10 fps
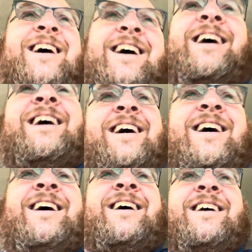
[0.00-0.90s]

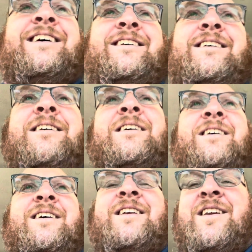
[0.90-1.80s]
ah,
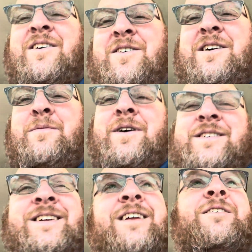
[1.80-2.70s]
Lord have
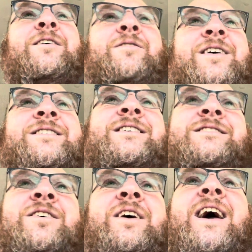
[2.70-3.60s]
mercy, Lord have mercy.
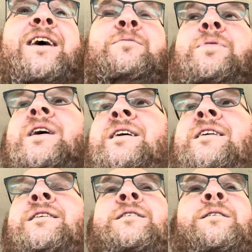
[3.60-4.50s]
So yeah,
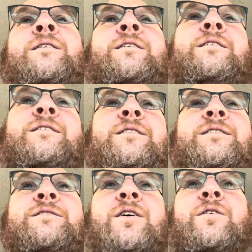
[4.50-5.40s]

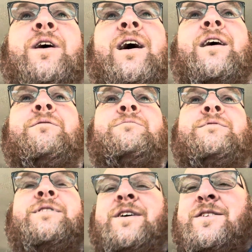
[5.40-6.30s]
so uh,
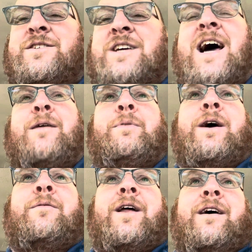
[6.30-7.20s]
you just got to be
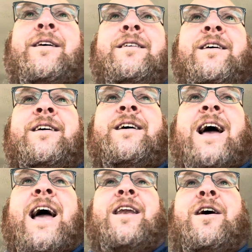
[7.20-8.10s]
able to
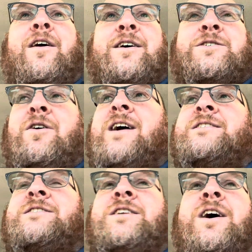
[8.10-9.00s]
handle all this
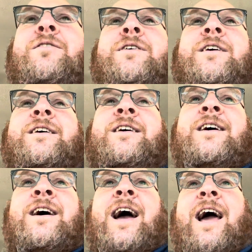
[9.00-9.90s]
crazy stuff,
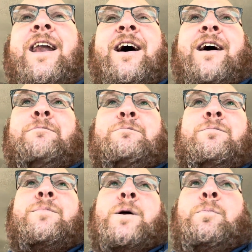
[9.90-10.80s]
and uh,
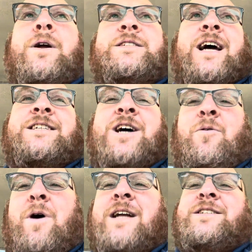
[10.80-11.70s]
appreciate y'all
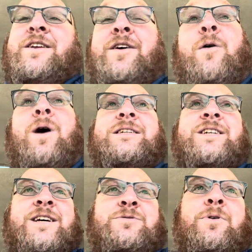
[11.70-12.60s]
watching. y'all watching
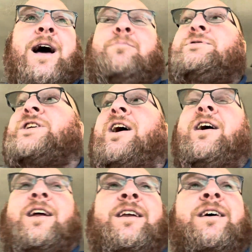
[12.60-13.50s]
this one, I'm
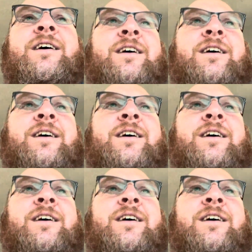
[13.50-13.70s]
sharing.